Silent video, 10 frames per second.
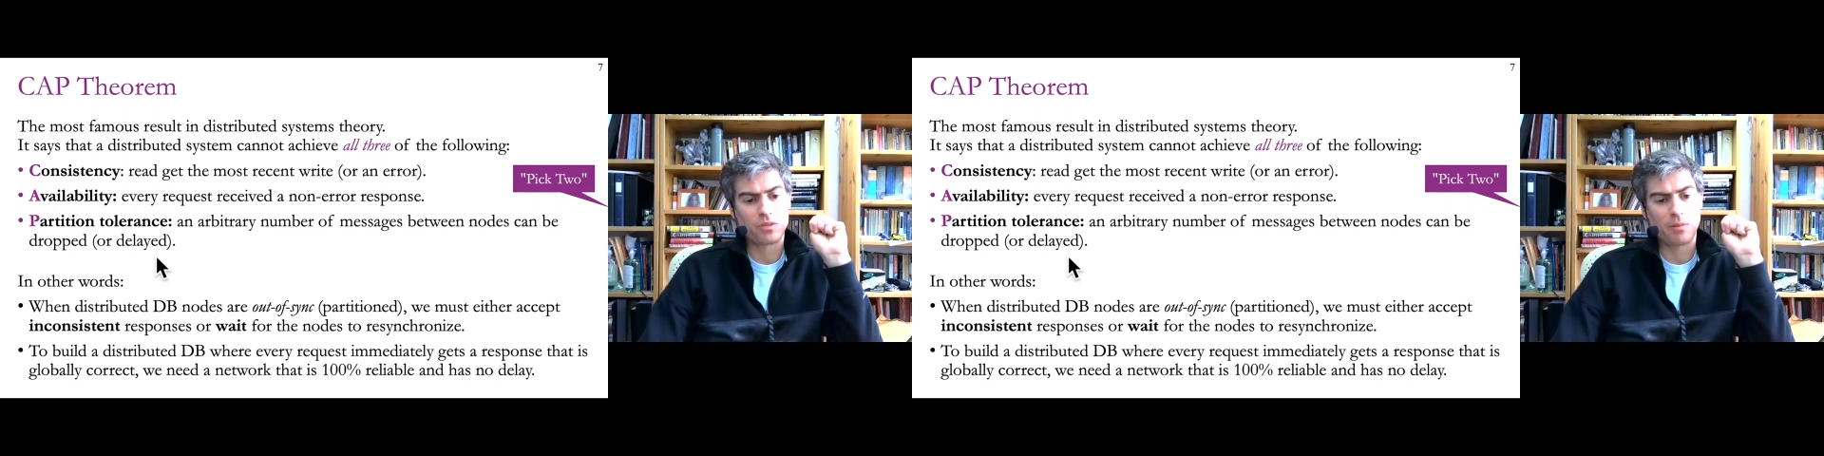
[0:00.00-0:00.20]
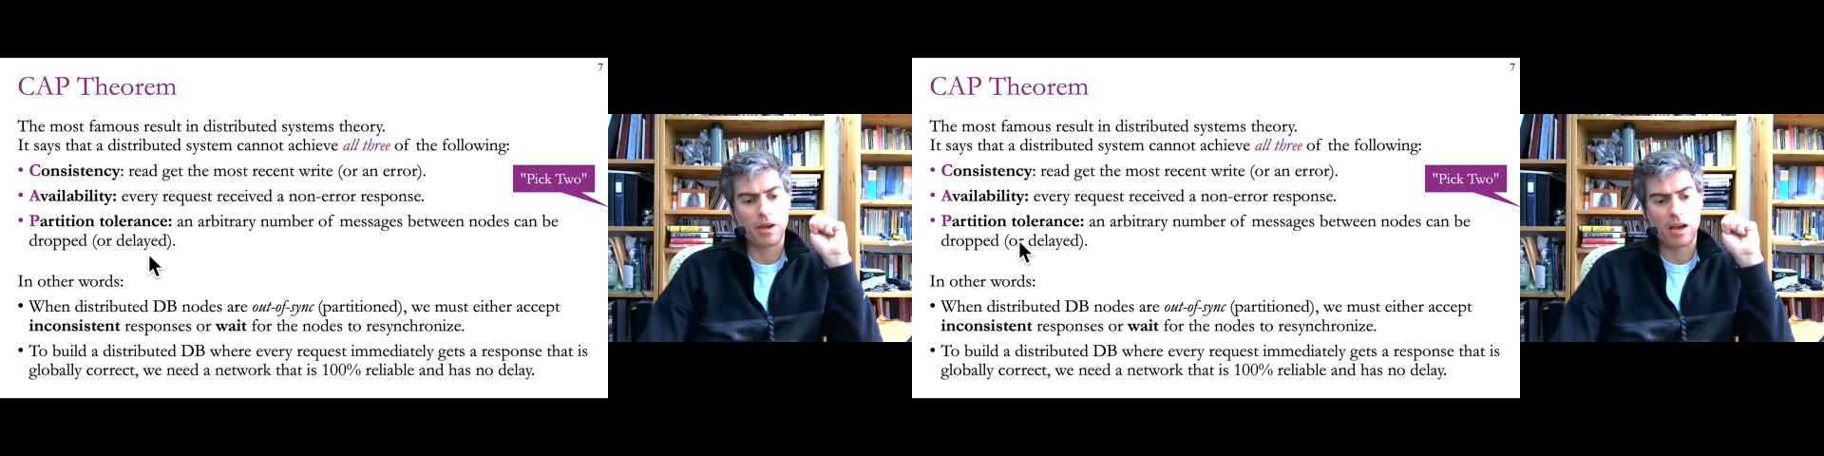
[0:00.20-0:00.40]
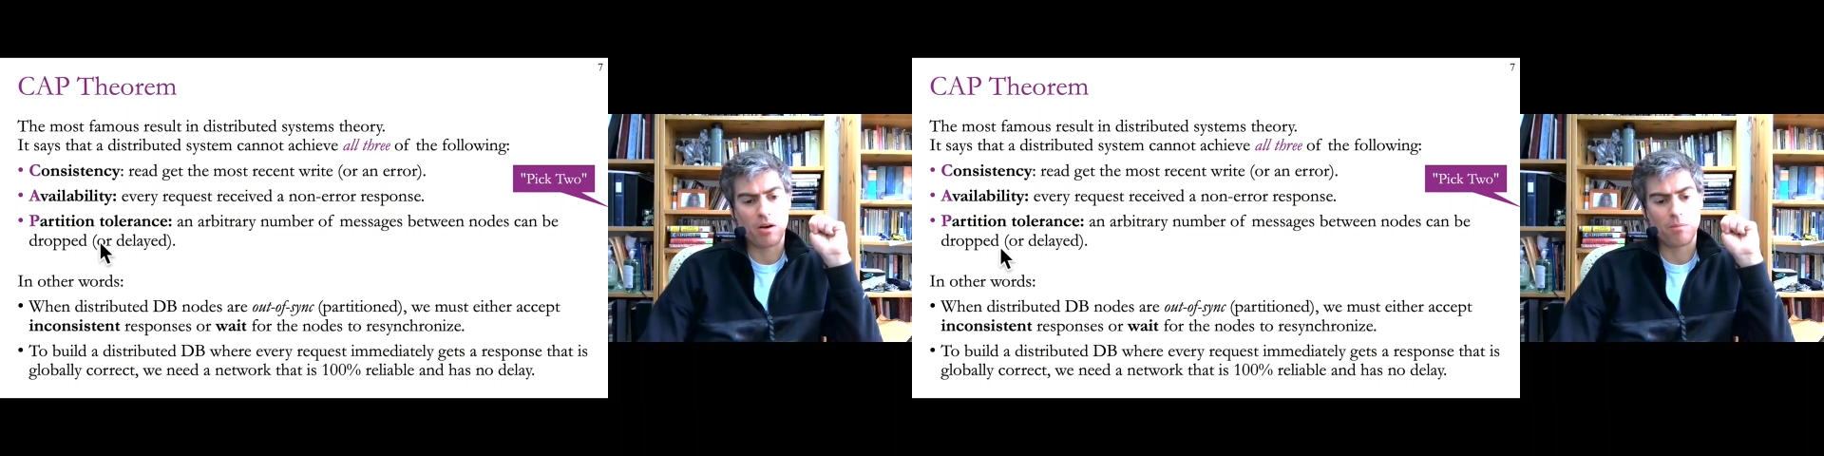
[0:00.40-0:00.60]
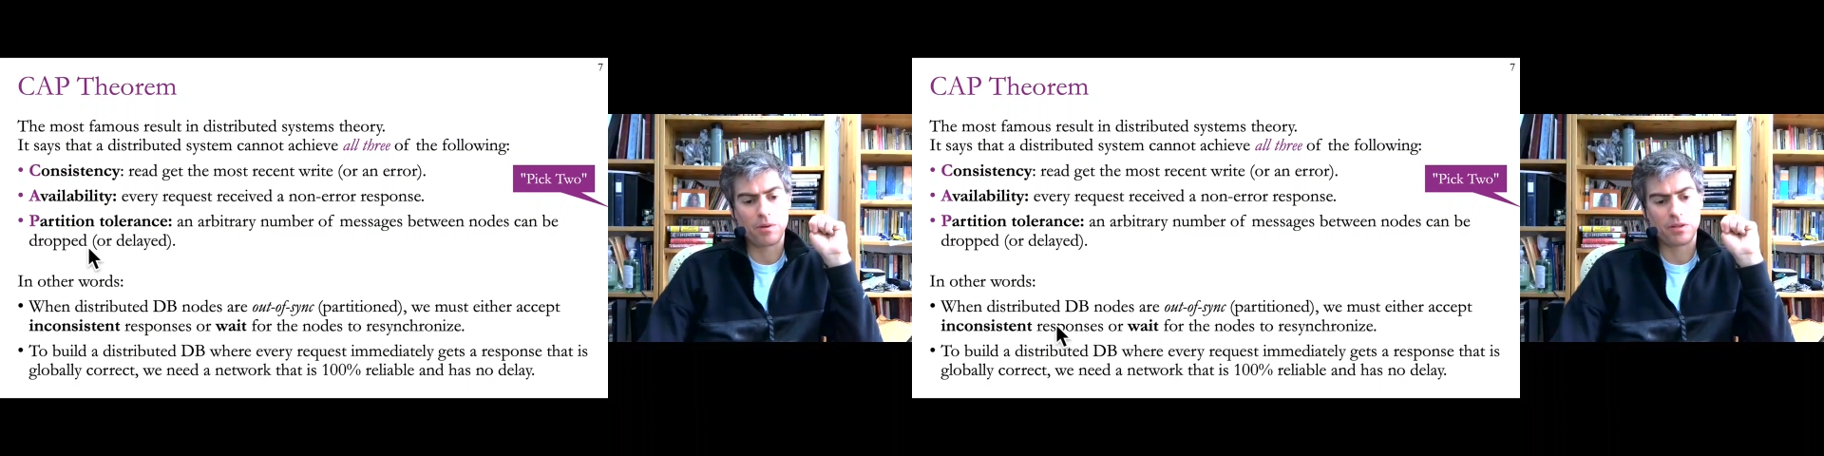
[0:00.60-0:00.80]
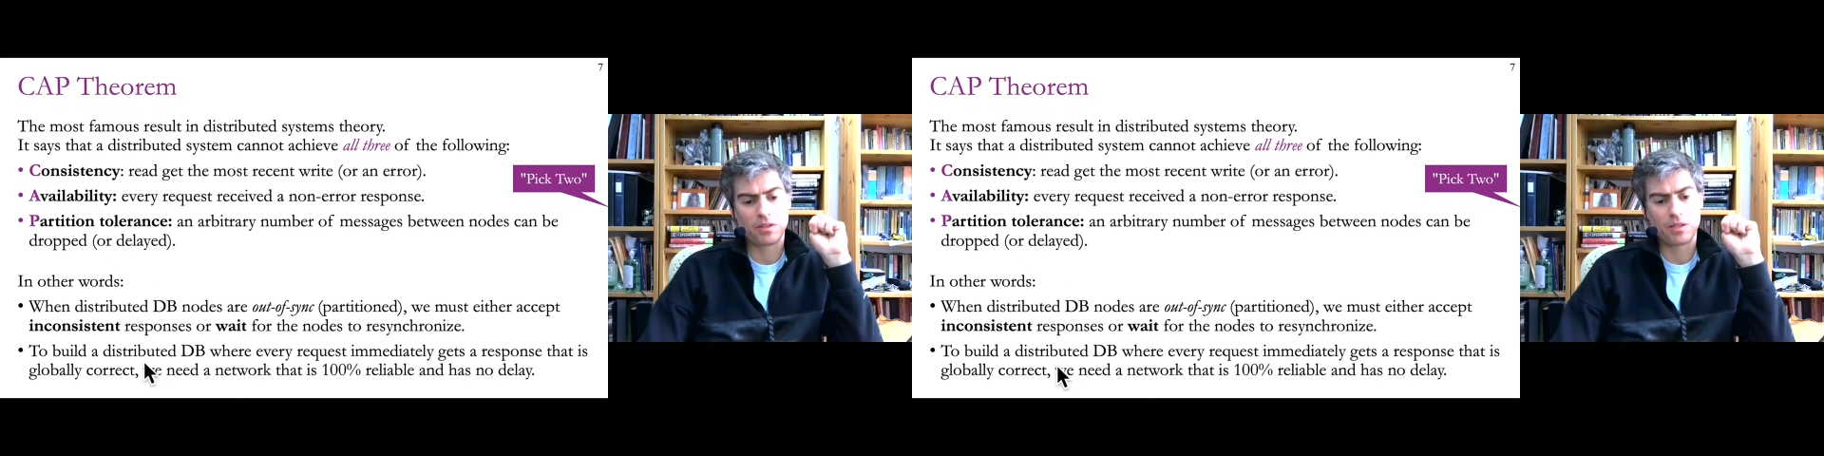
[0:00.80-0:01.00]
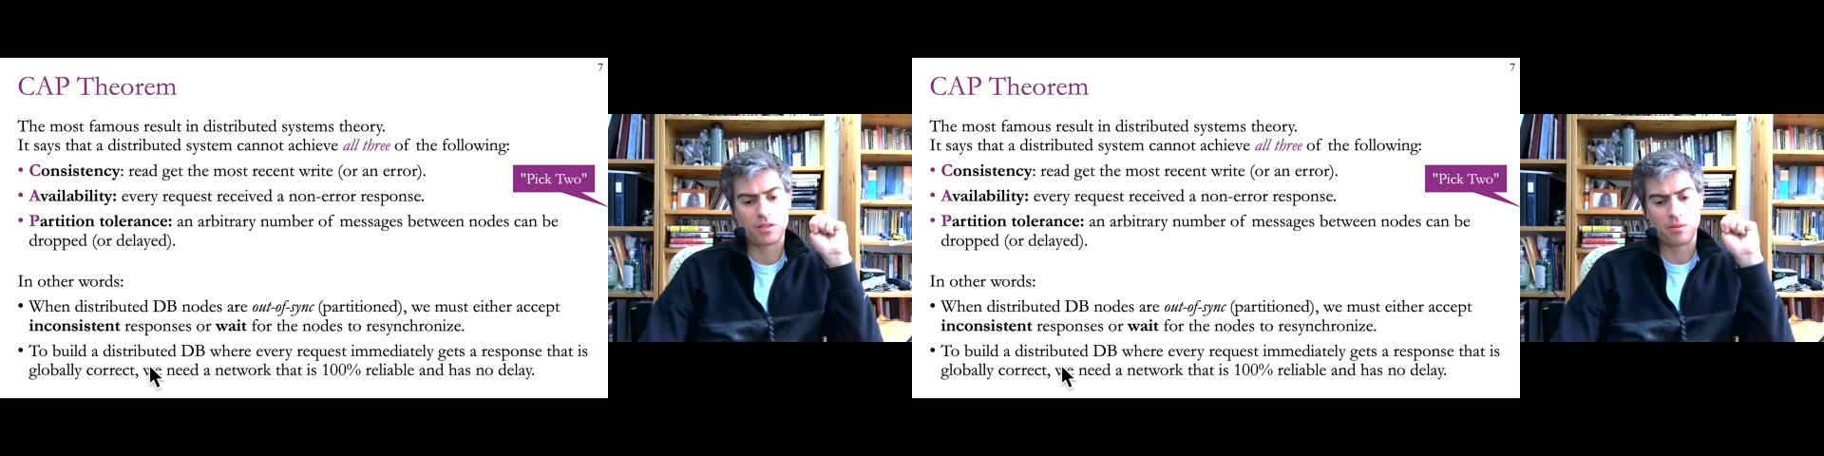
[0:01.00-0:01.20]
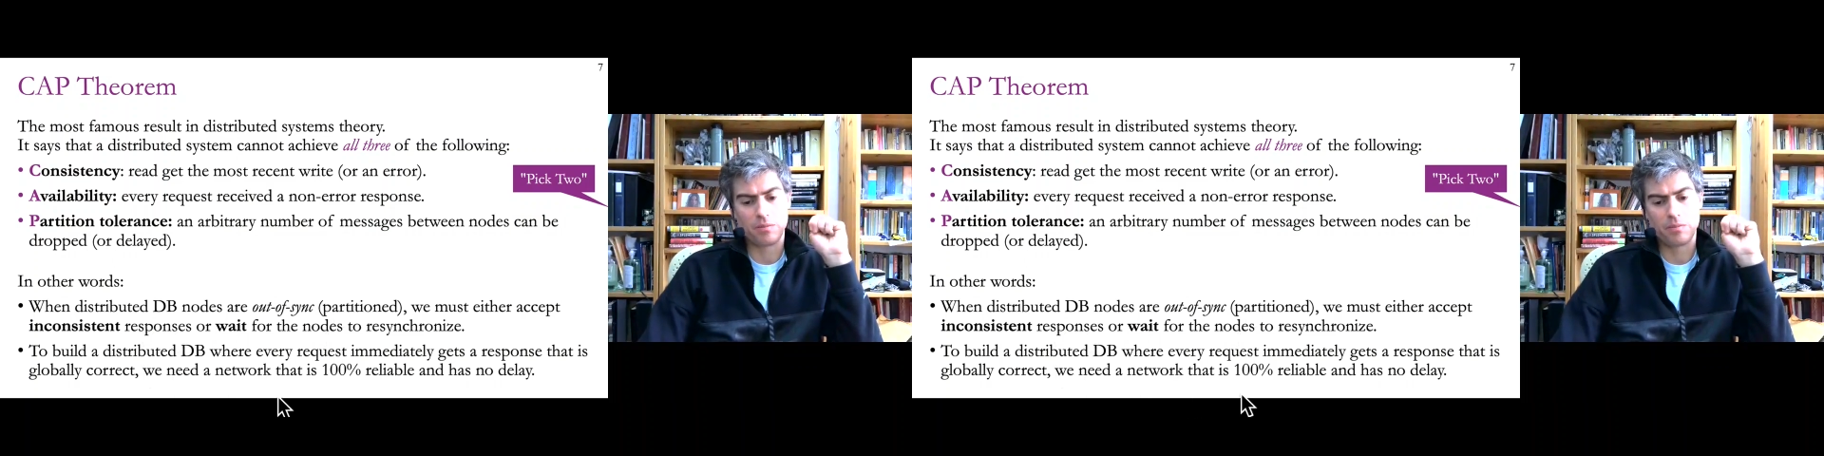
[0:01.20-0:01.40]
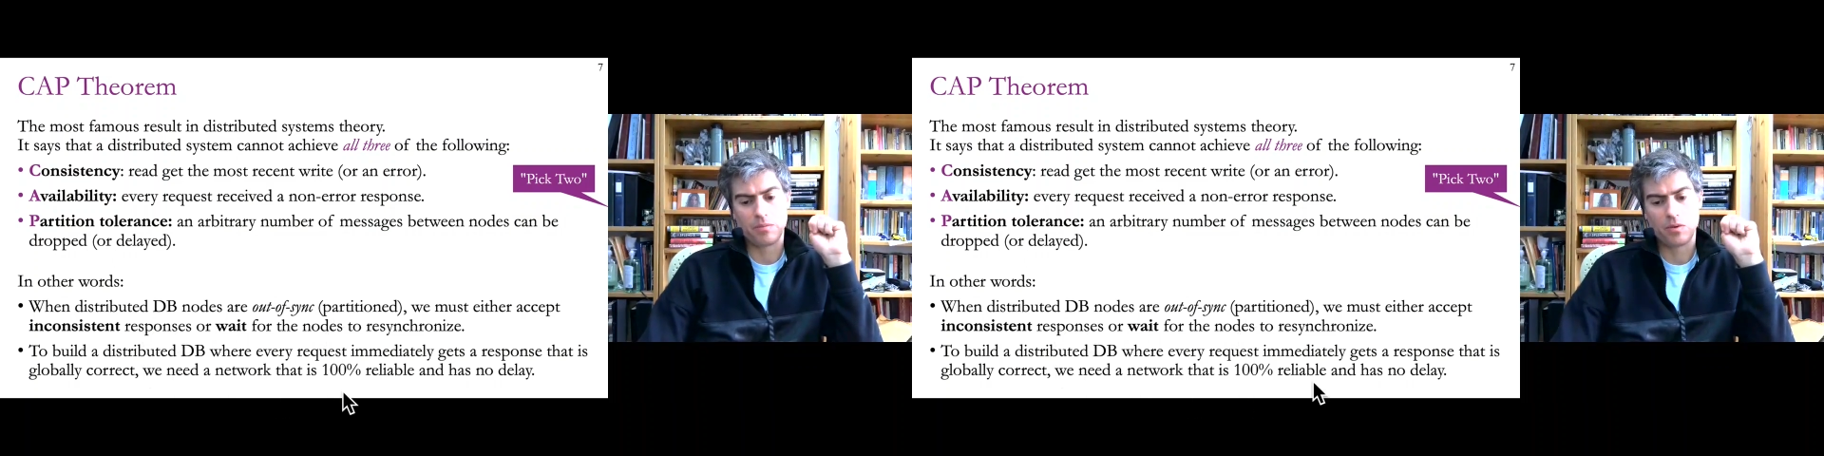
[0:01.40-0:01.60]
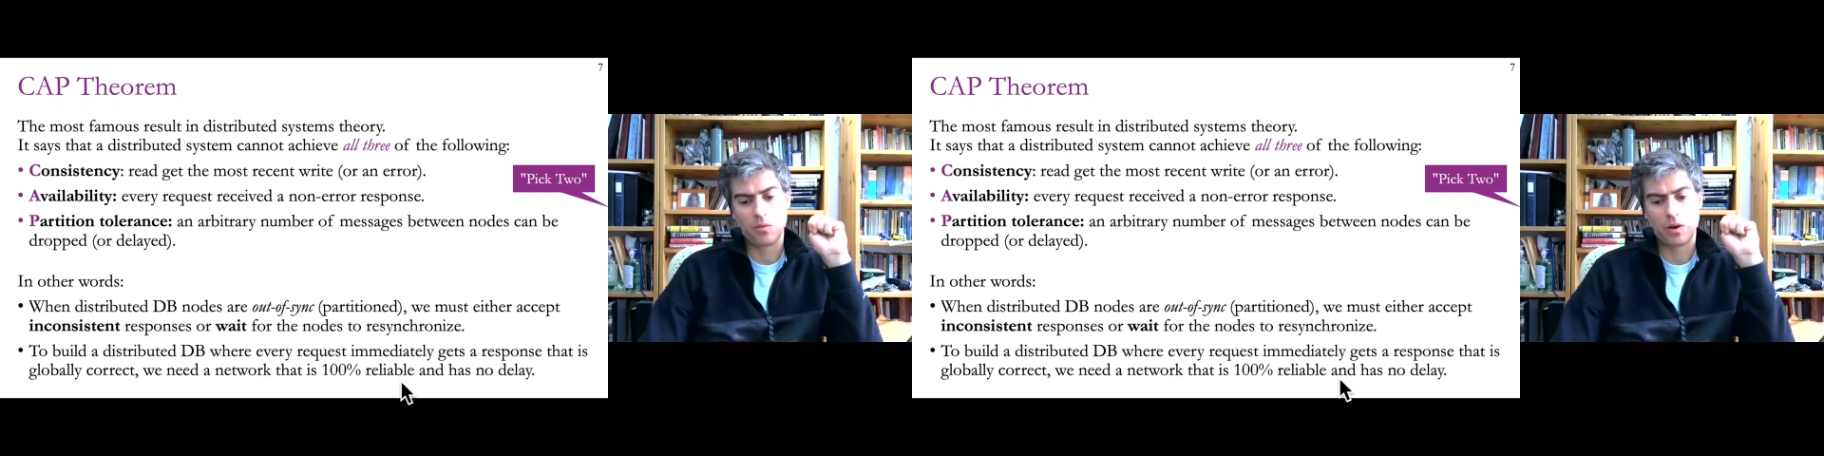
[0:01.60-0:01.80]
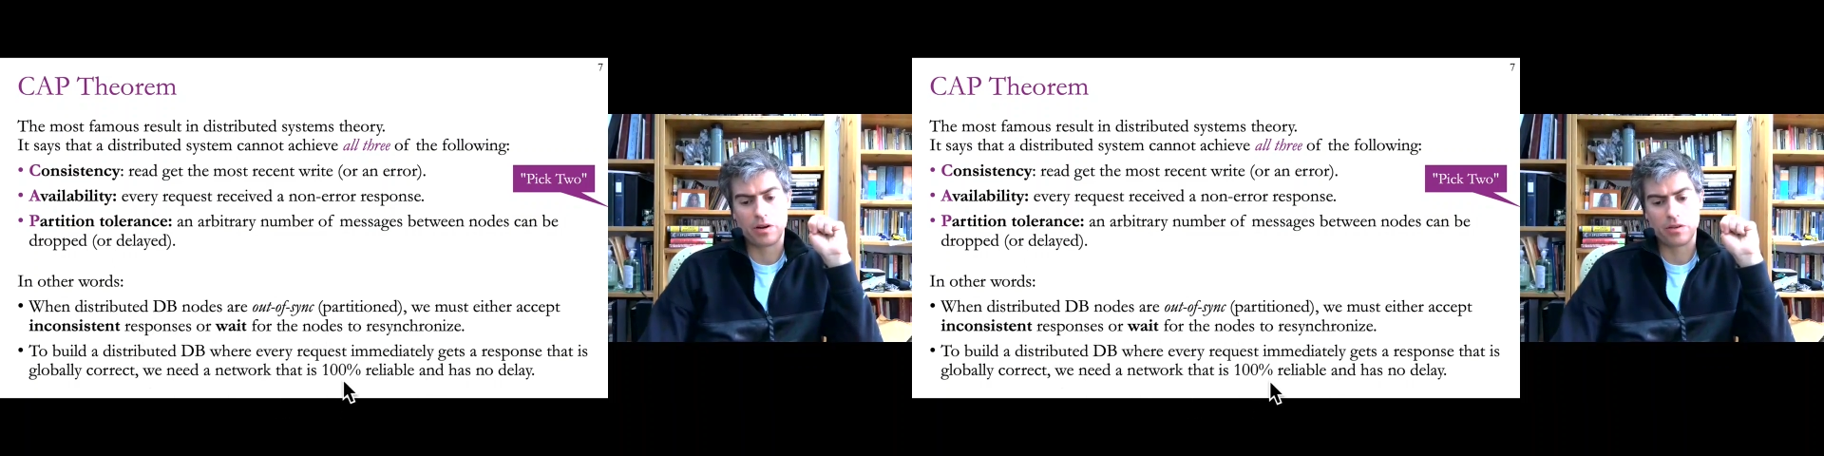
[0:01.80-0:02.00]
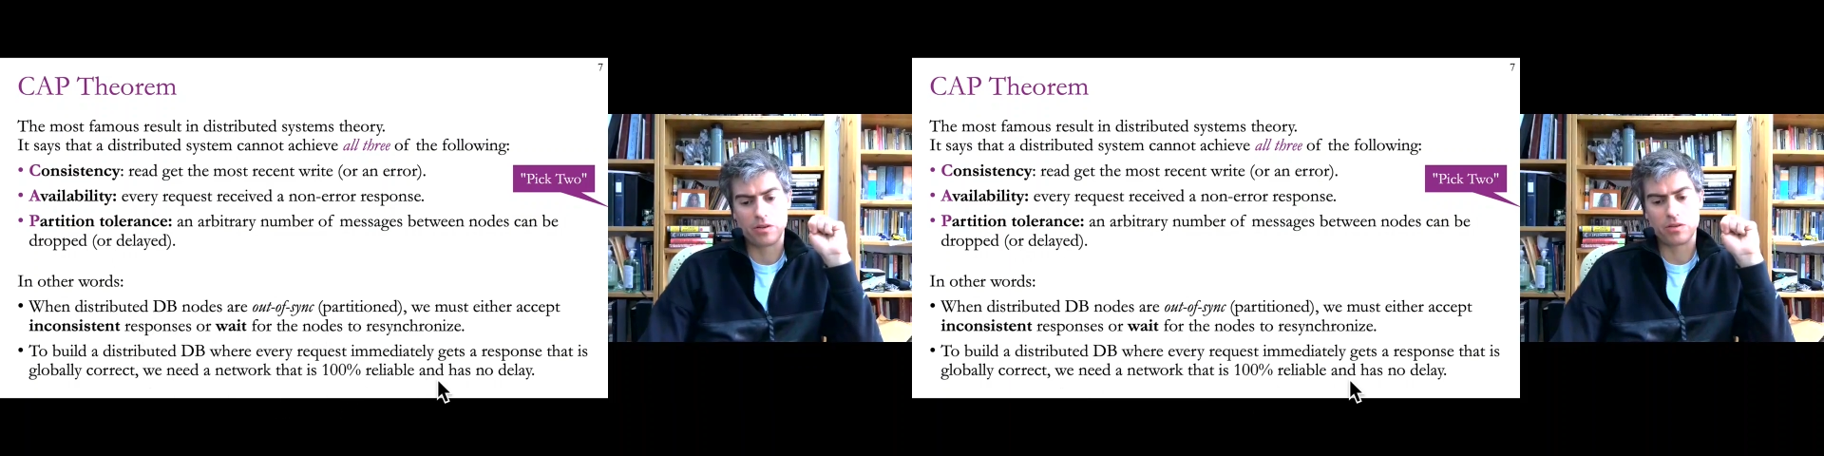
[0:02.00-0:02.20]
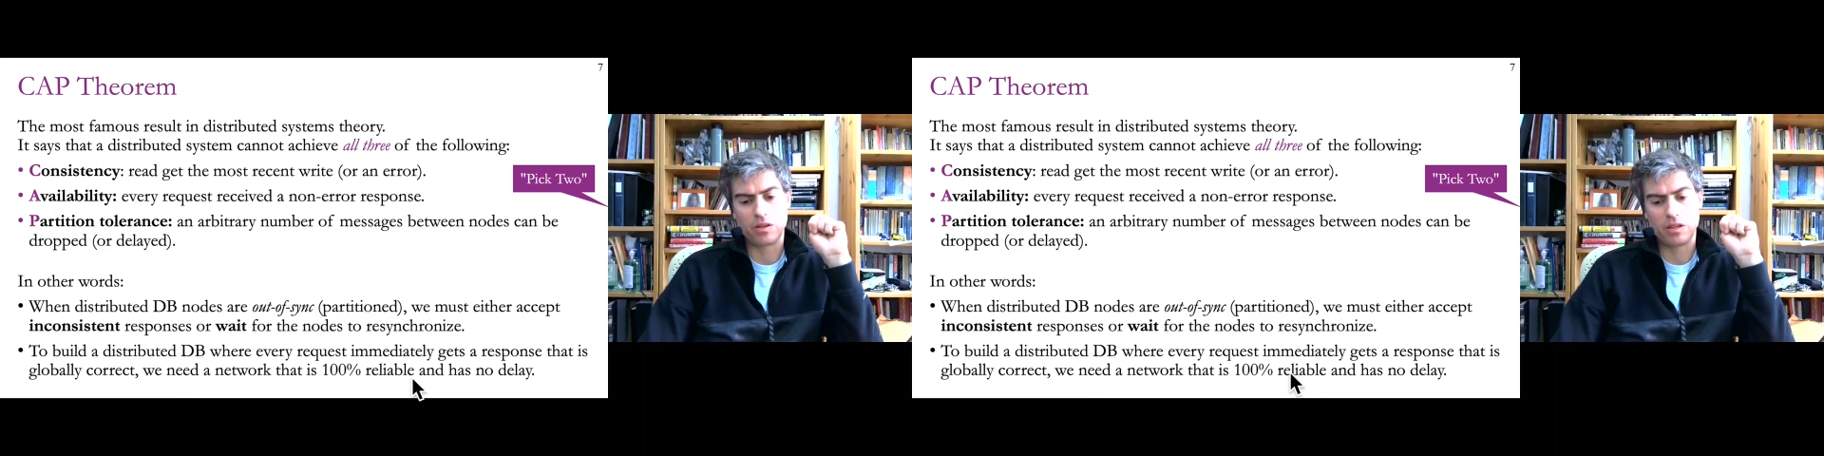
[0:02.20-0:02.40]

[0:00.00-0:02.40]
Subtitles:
somehow build a system where the